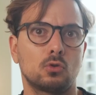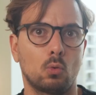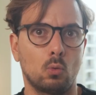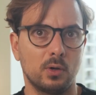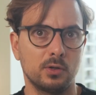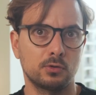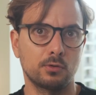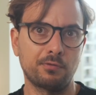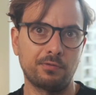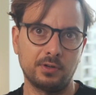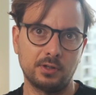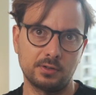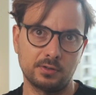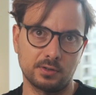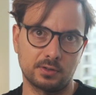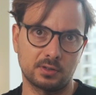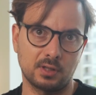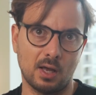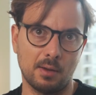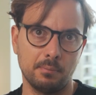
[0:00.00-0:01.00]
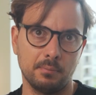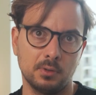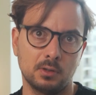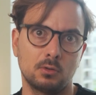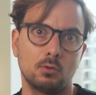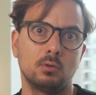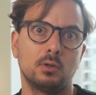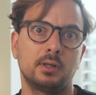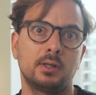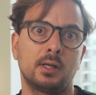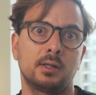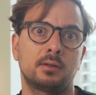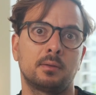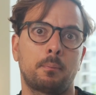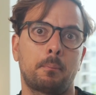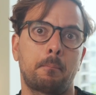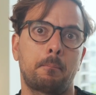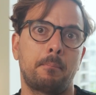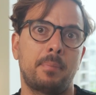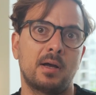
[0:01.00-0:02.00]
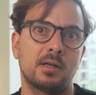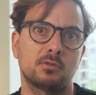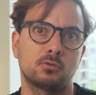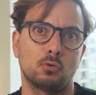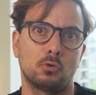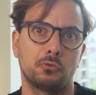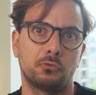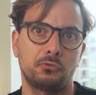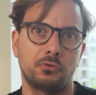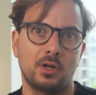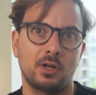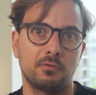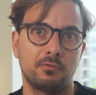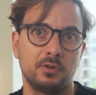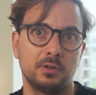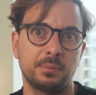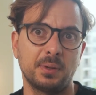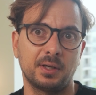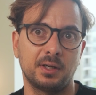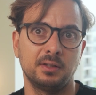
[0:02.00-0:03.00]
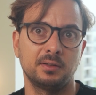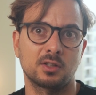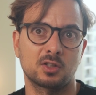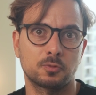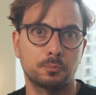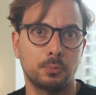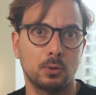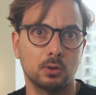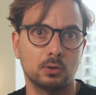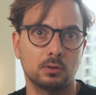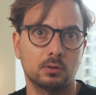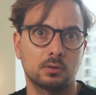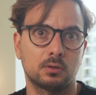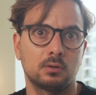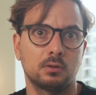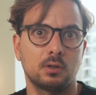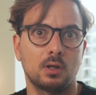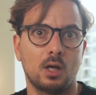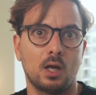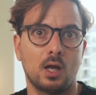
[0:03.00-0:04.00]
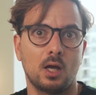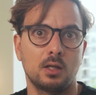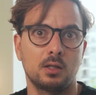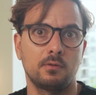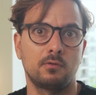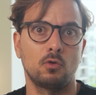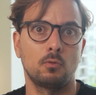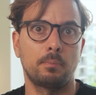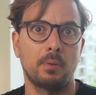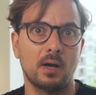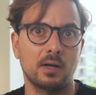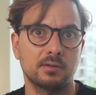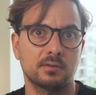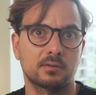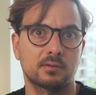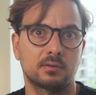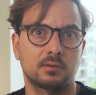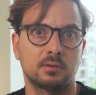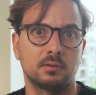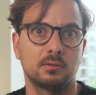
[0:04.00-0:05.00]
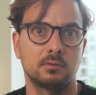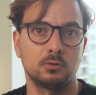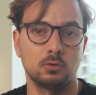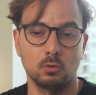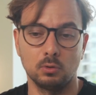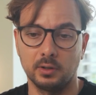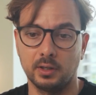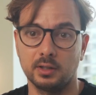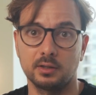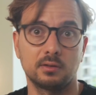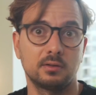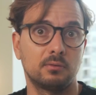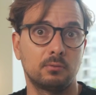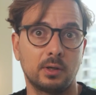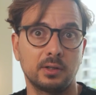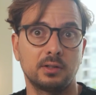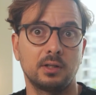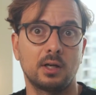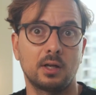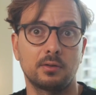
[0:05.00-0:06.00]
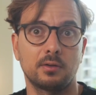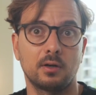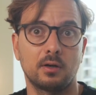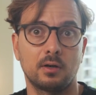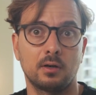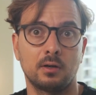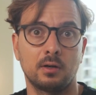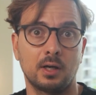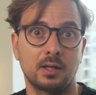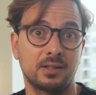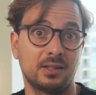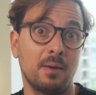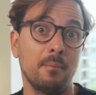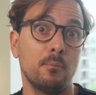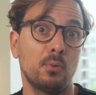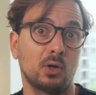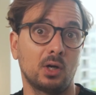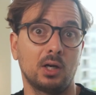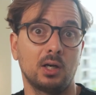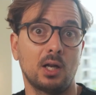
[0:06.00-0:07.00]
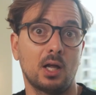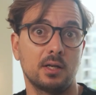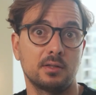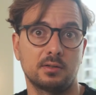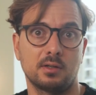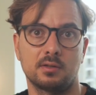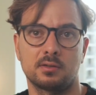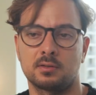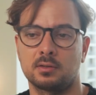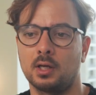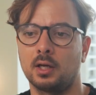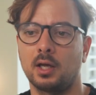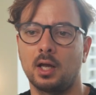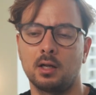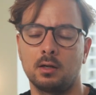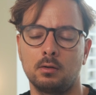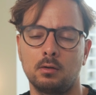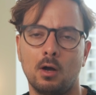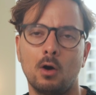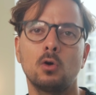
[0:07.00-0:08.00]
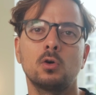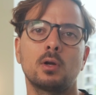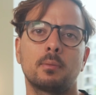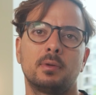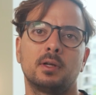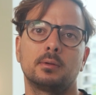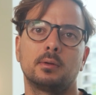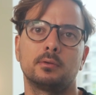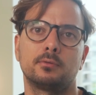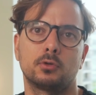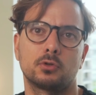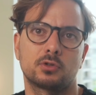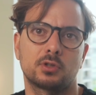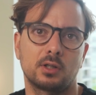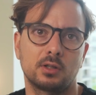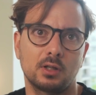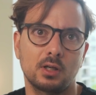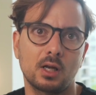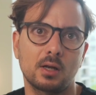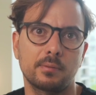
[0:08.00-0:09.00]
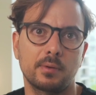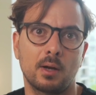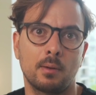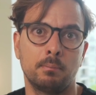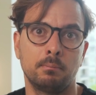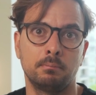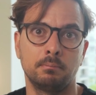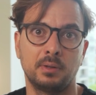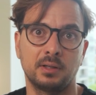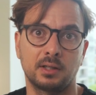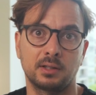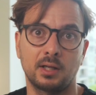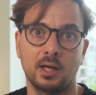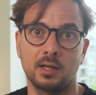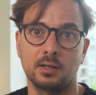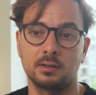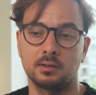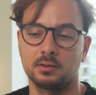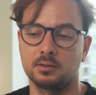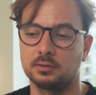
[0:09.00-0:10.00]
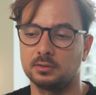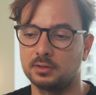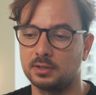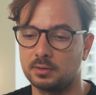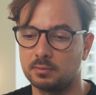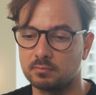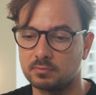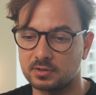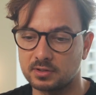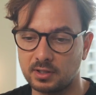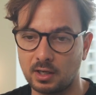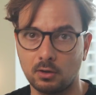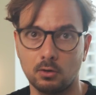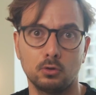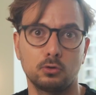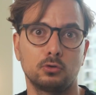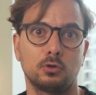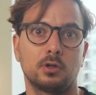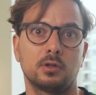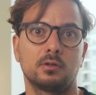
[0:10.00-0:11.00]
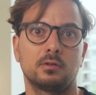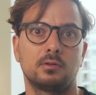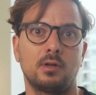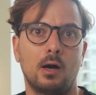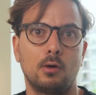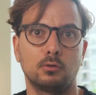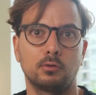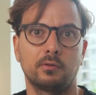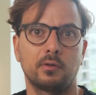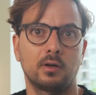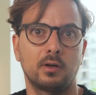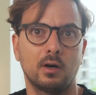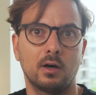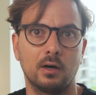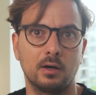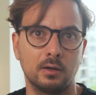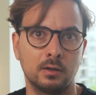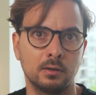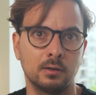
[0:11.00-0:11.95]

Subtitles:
once you finish the exam, you'll get pass or fail feedback in the spot. And if you passed, you will get right then and there a temporary license. Again, only applicable for Scandinavia, but again, the second you're out of the car,